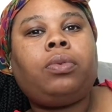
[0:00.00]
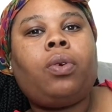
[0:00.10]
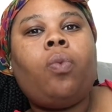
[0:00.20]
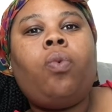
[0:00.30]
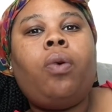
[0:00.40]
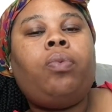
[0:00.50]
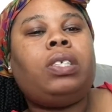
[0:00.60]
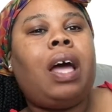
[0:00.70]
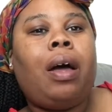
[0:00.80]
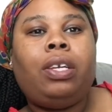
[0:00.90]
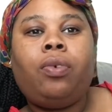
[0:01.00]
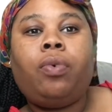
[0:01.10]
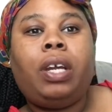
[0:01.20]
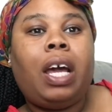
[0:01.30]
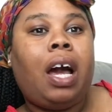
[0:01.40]
What was I
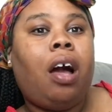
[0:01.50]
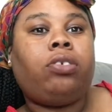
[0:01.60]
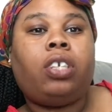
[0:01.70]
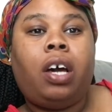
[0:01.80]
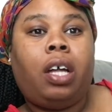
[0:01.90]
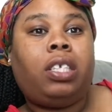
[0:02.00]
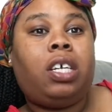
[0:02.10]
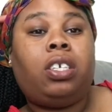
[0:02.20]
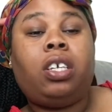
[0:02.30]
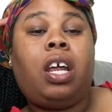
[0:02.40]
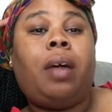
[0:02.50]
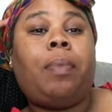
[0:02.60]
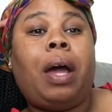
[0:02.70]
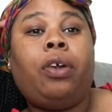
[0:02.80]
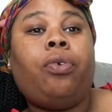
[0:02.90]
doing that caught your attention that I'm
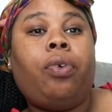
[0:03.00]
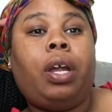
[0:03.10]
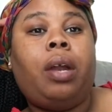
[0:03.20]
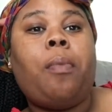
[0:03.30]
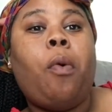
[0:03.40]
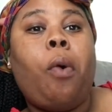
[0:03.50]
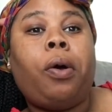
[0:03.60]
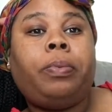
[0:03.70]
not doing anymore?